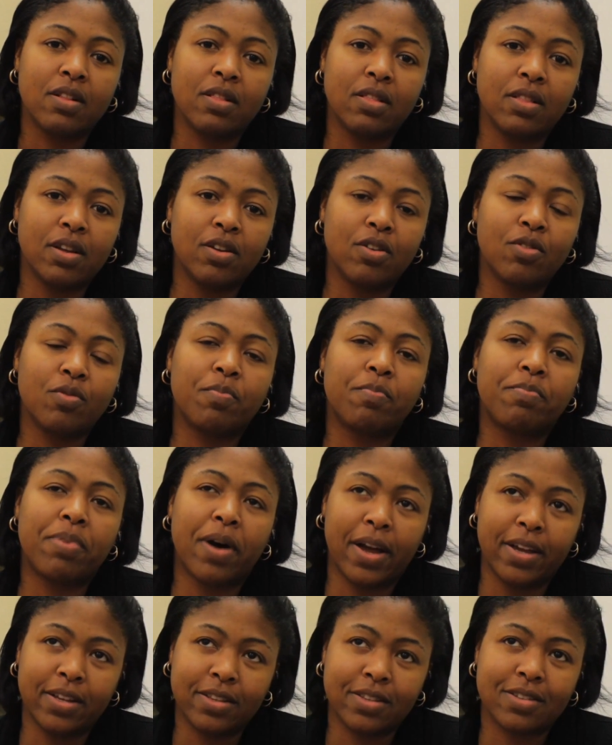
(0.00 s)
little
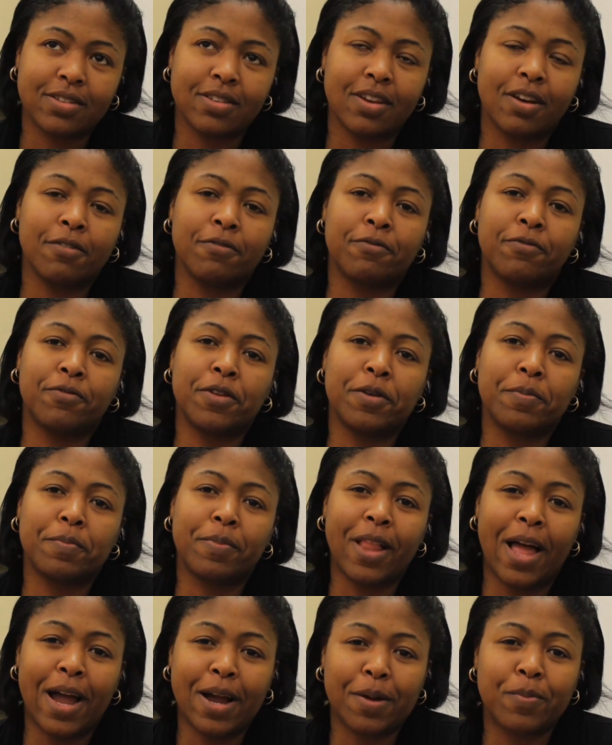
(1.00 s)
bites of the
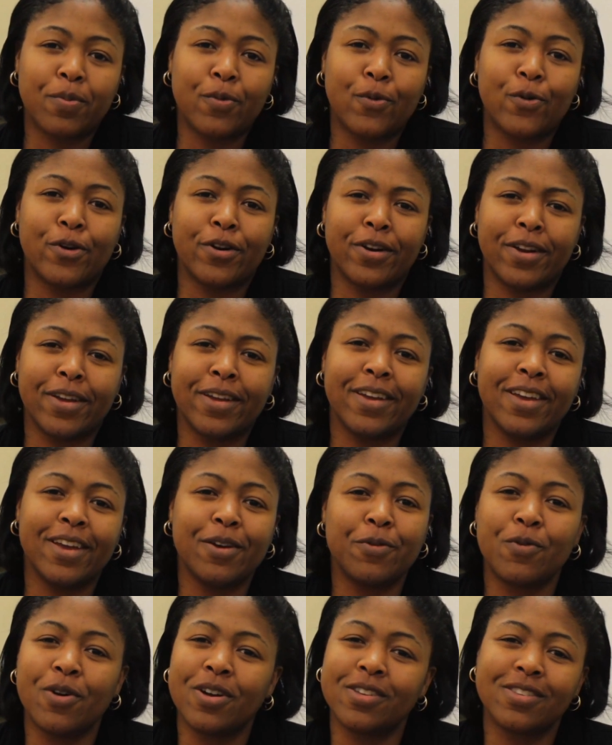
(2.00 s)
Blackboard,
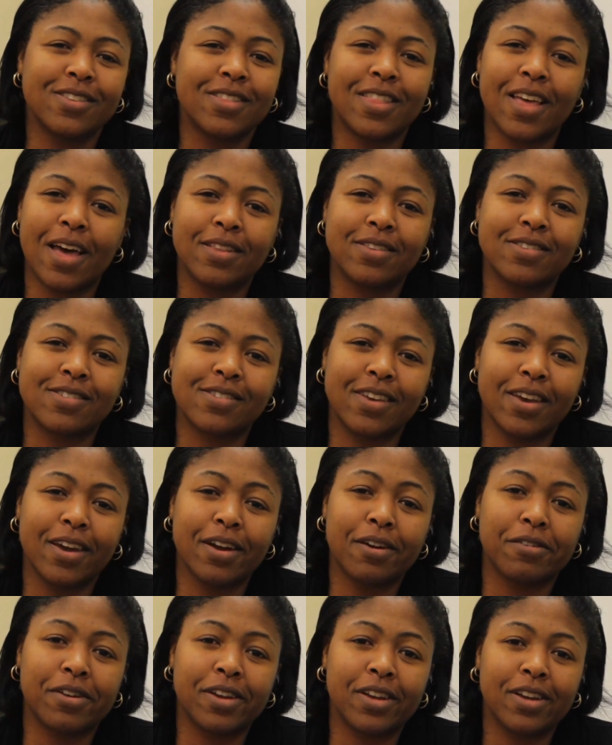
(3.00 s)
it wasn't that
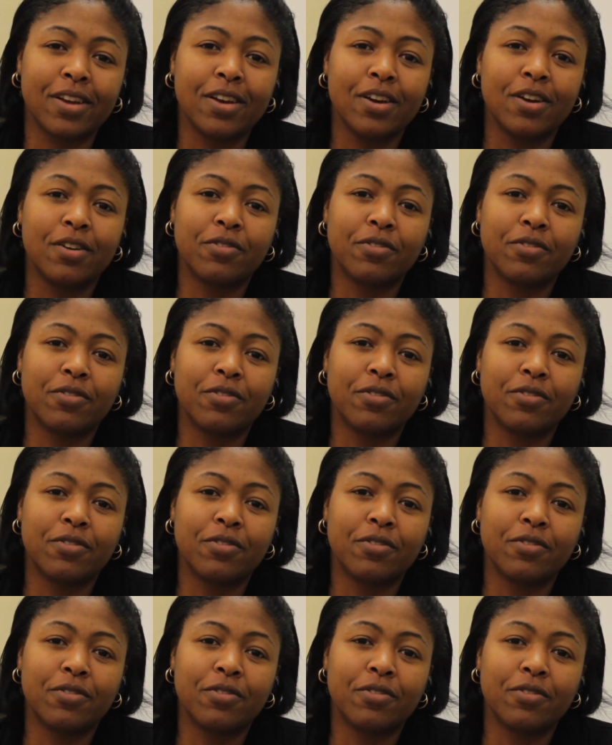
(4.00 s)
scary.